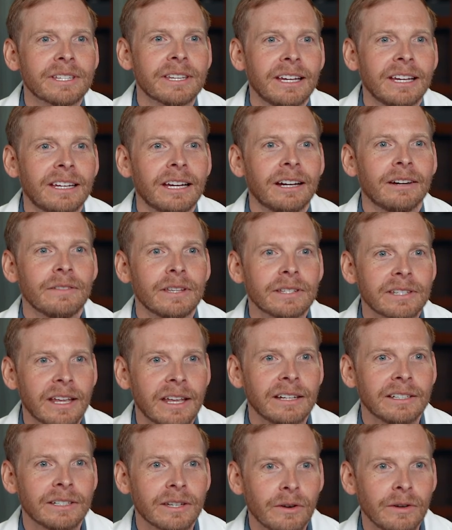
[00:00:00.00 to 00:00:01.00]
take care of the San
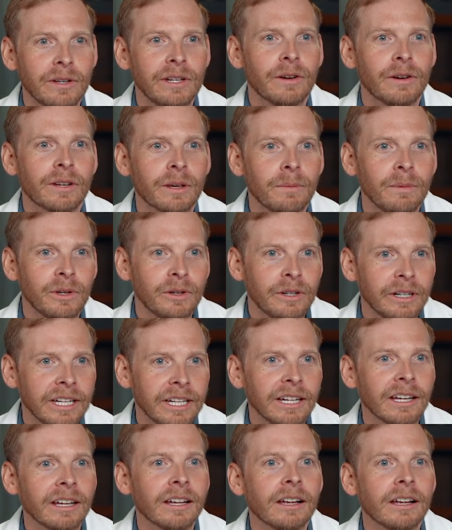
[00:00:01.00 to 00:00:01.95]
Antonio community.